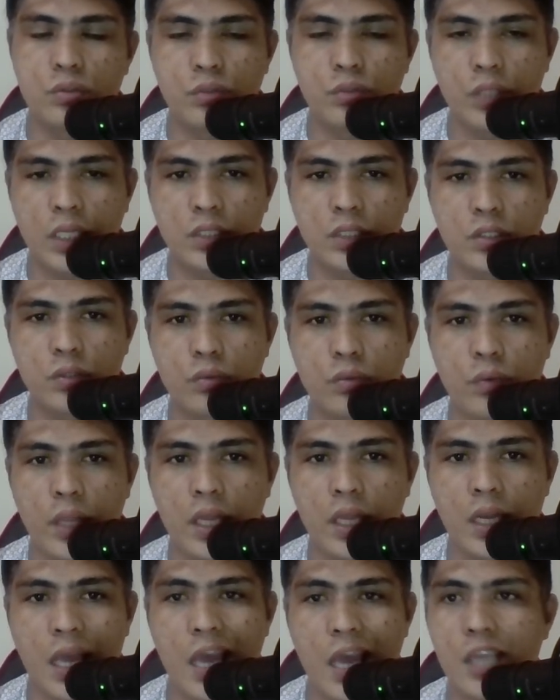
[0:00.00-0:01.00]
you need to
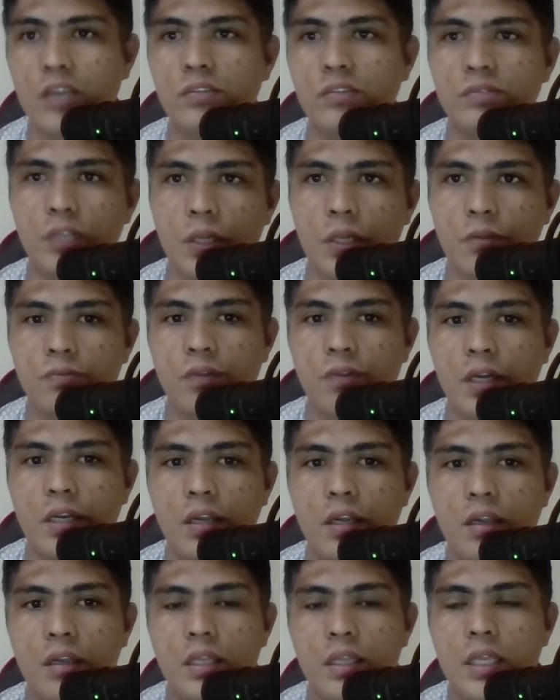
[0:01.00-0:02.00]
create a high converting
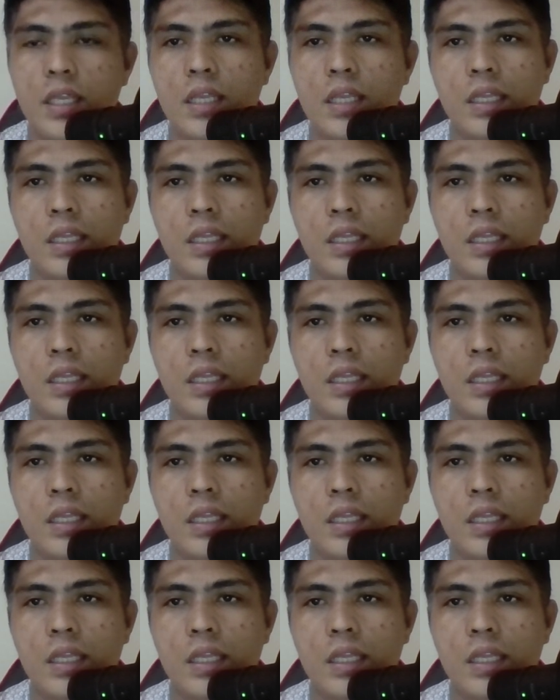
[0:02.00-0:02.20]
funnel